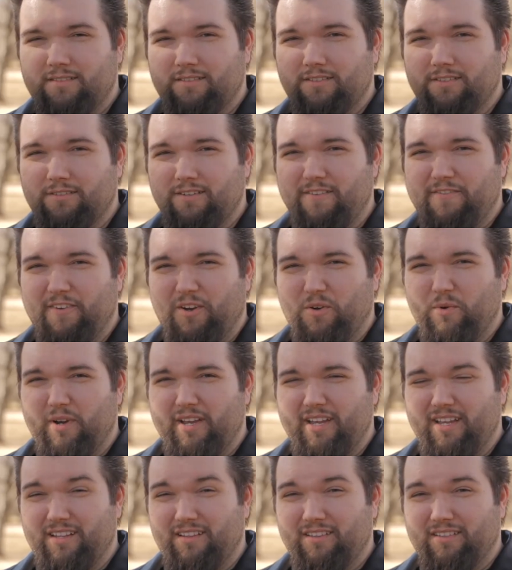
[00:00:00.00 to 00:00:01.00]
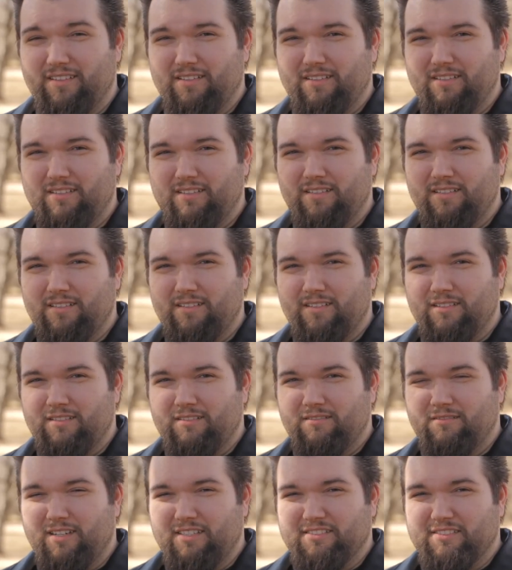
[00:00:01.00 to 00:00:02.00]
Terrific wind.
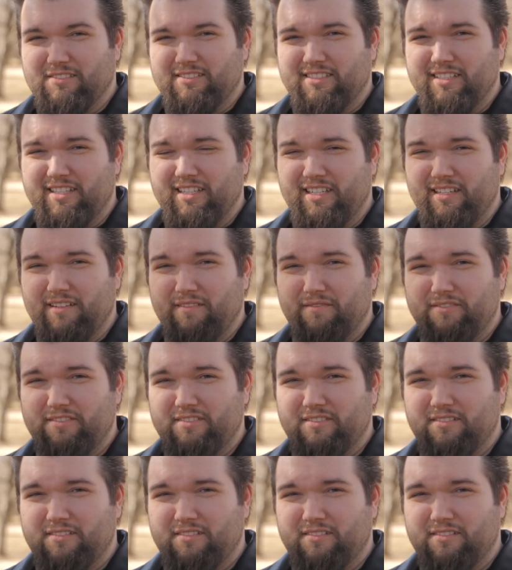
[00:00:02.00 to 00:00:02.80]
Russell's leaves.